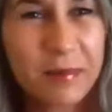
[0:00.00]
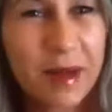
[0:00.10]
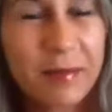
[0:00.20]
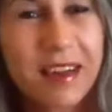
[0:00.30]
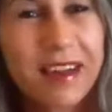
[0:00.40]

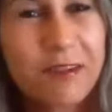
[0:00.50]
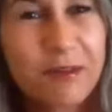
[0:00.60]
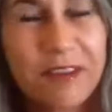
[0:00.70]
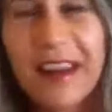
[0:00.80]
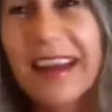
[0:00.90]
maybe
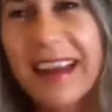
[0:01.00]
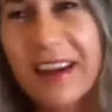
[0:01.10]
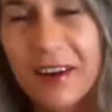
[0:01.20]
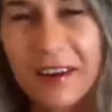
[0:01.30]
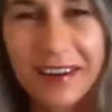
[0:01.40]
filling
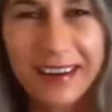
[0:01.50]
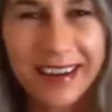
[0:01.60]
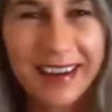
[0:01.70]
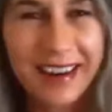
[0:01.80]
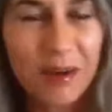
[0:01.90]
her
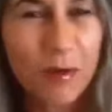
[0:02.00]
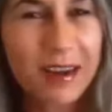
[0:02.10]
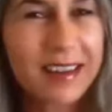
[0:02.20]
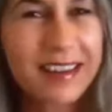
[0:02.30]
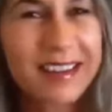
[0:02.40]
what